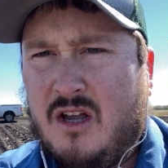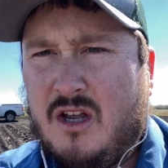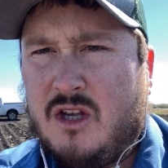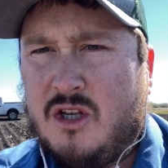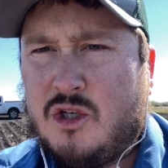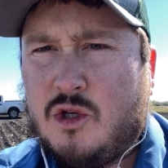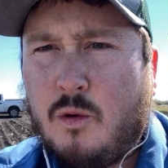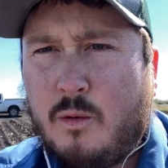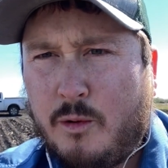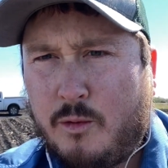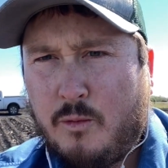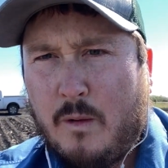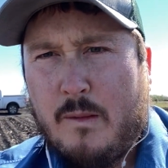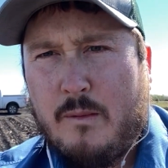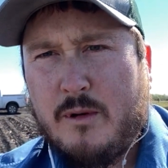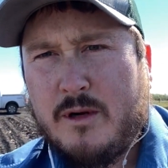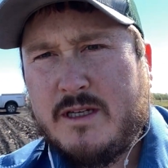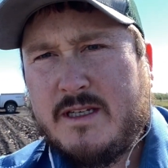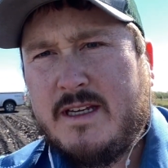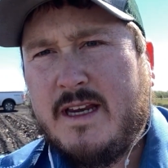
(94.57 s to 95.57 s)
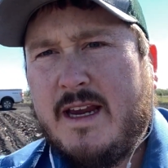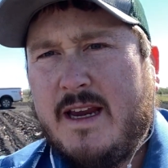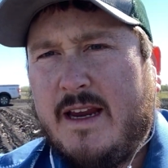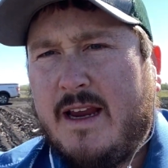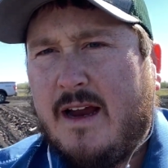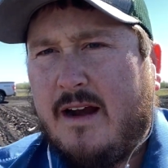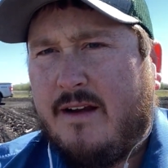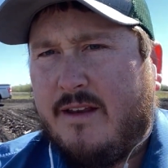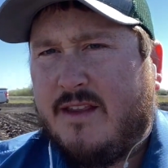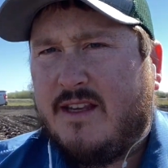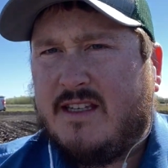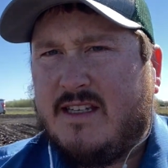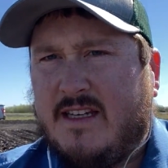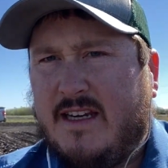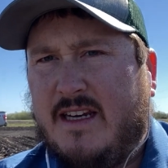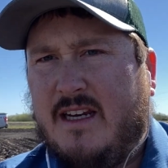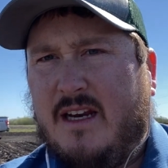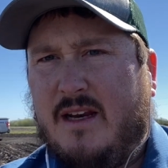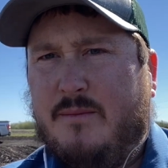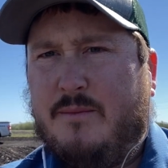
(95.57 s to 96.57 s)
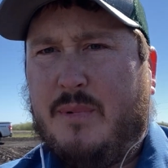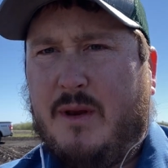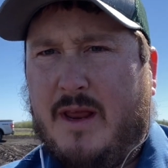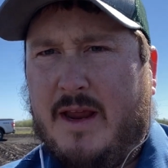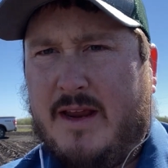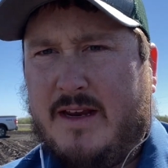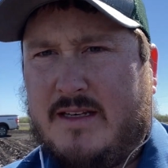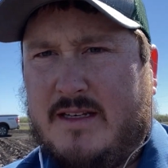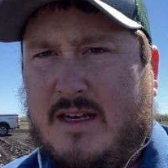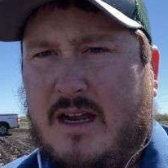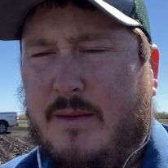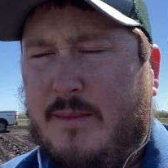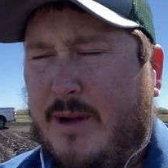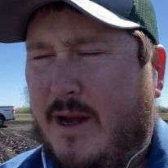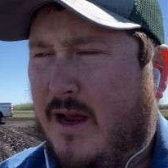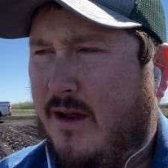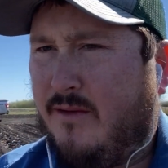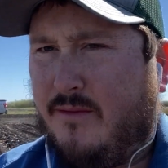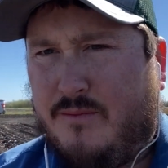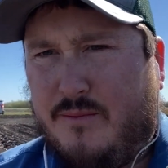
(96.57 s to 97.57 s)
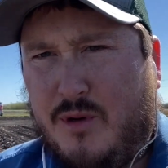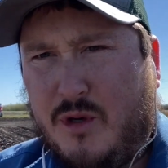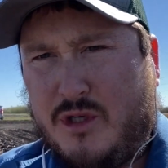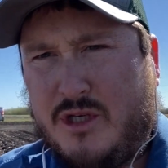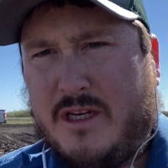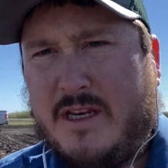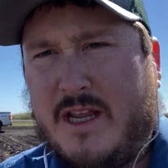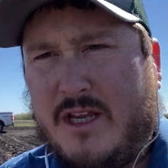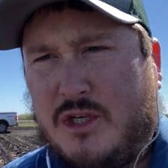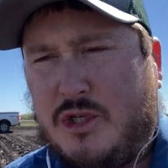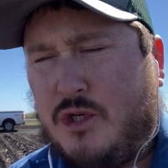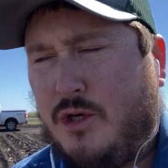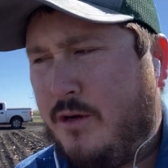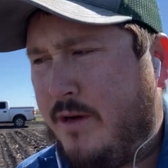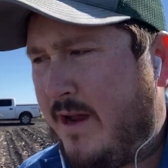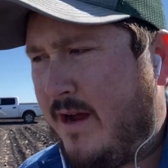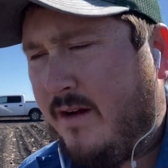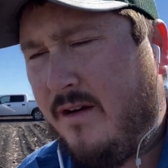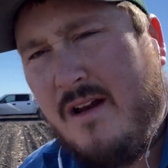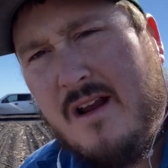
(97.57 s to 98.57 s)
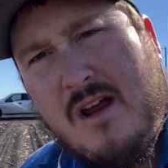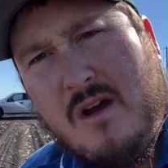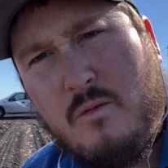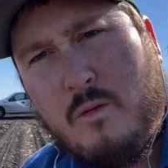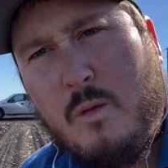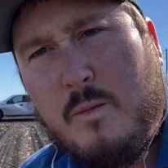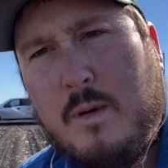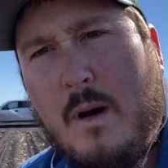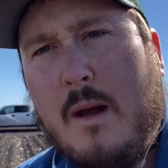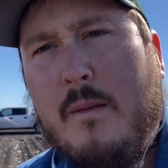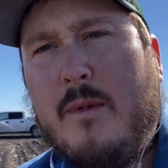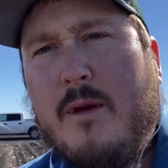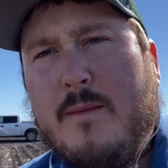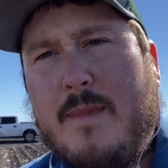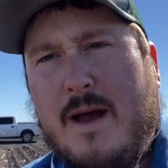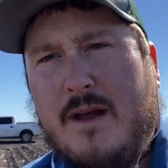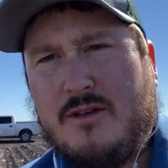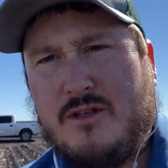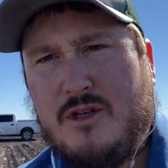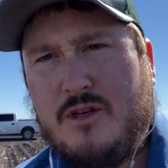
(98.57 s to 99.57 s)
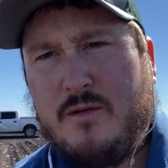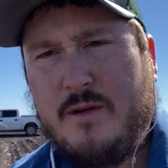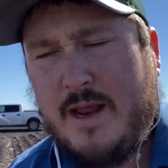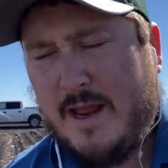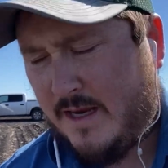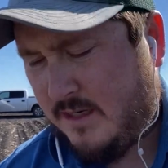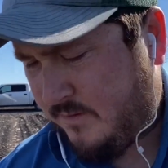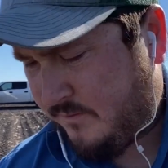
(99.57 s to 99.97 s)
So with what we're seeing out of the seedling plants coming out, pushing that shoot out, we're probably about 2 days